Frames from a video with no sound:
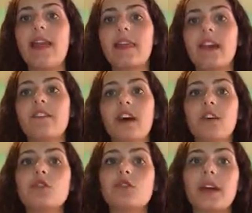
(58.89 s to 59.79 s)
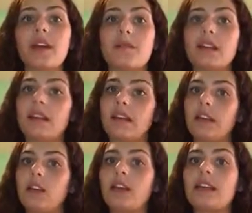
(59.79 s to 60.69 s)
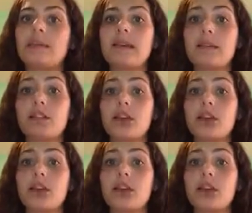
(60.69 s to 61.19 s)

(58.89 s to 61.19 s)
that a vital trait of being a leader is being able